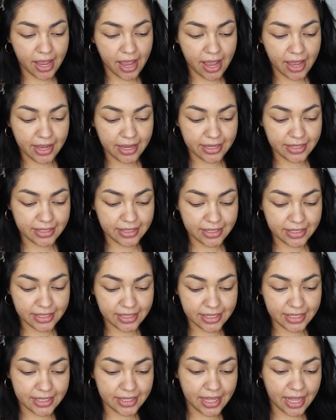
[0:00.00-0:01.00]

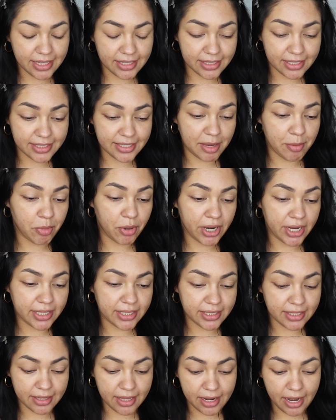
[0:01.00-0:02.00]
and that's the same
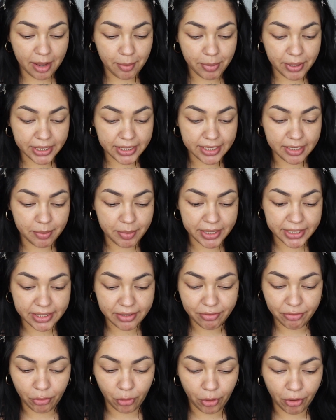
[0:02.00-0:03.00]
price that I picked it up at
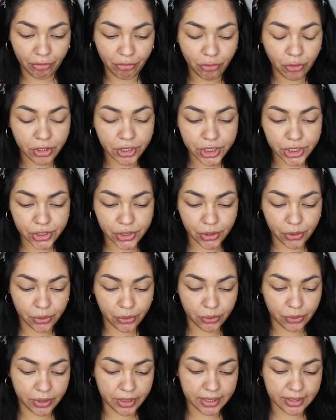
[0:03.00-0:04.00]
Sephora for,
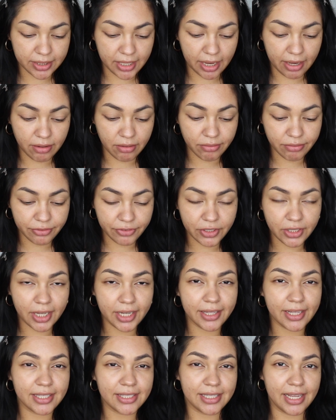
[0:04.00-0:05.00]
so I don't feel
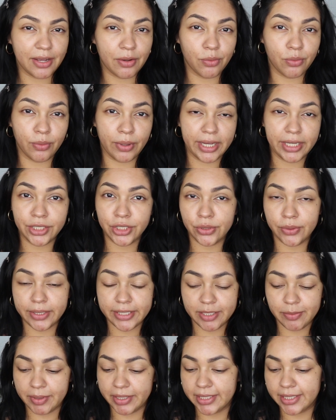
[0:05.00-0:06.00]
like that's like way too
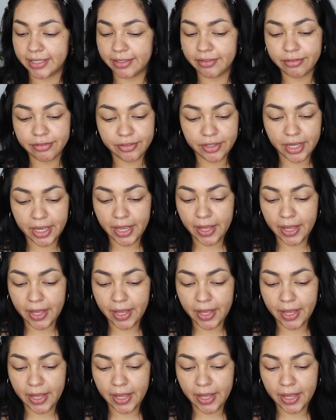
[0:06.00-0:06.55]
expensive.